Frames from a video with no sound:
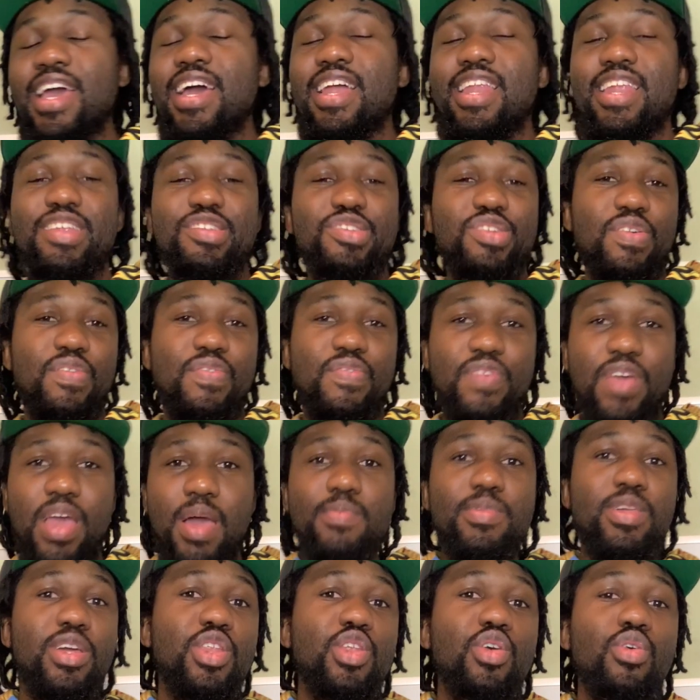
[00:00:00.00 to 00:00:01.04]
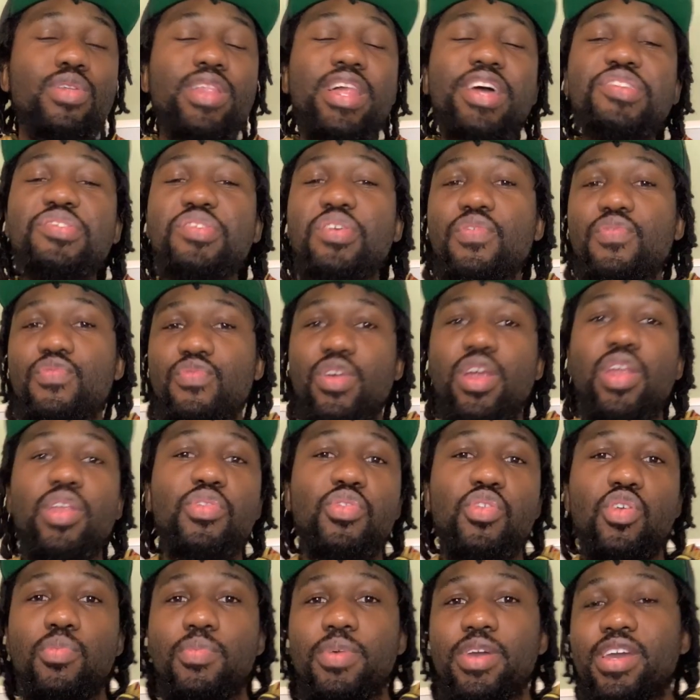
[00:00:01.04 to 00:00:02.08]
let your family know, let your friends
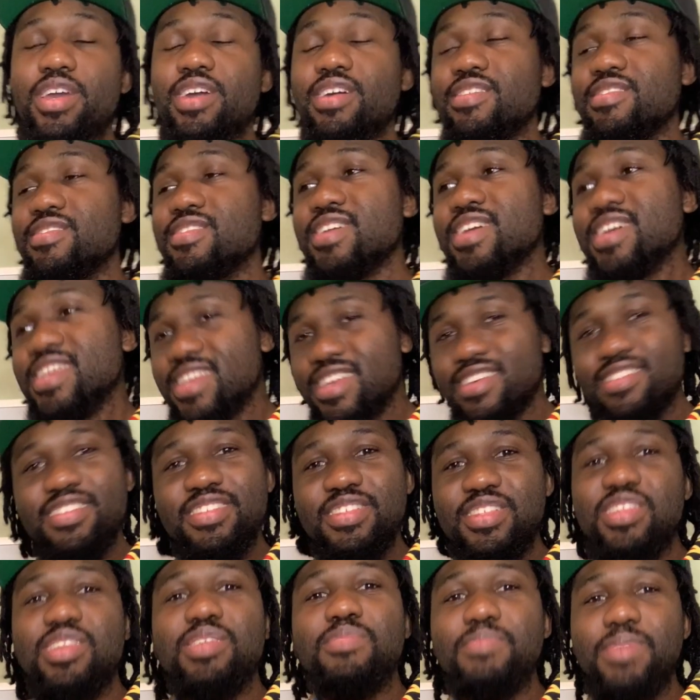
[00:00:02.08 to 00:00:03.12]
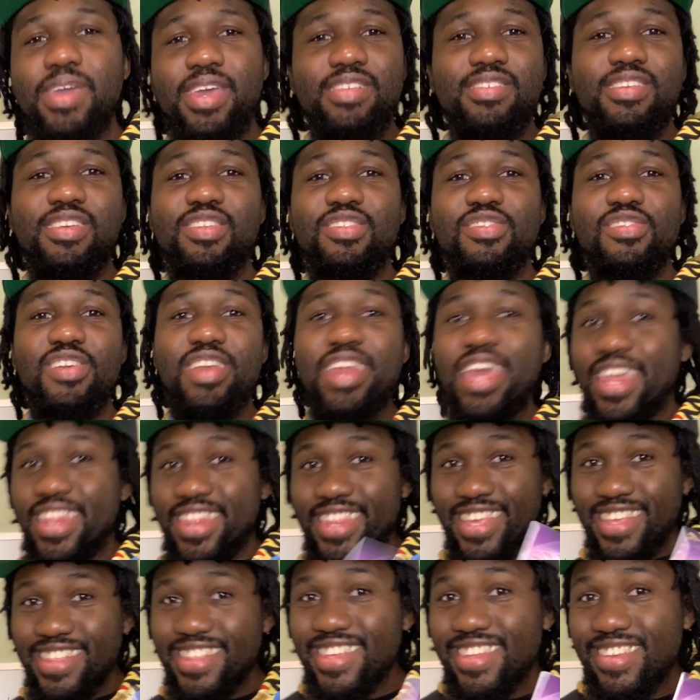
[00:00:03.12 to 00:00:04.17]
know, because this is an amazing journey.
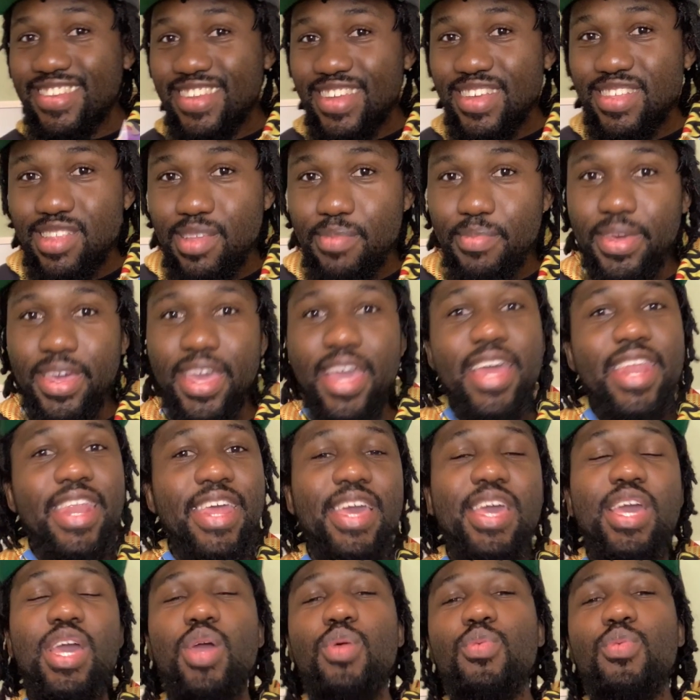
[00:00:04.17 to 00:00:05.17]
This is just the beginning.